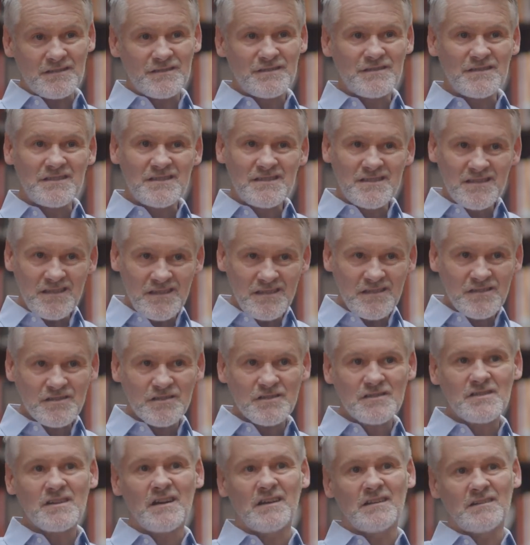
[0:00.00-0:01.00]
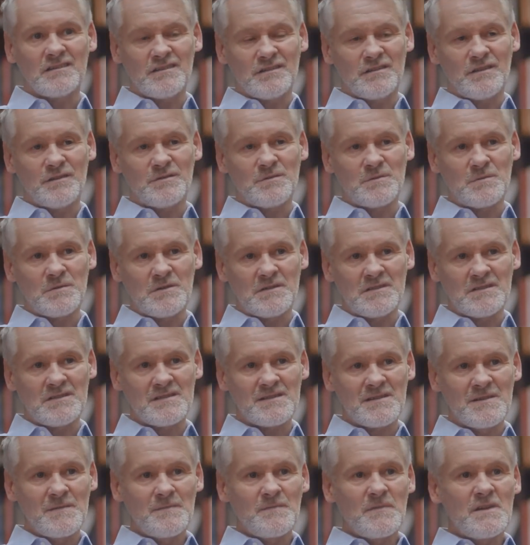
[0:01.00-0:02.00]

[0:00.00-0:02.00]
to teach our child, in other words,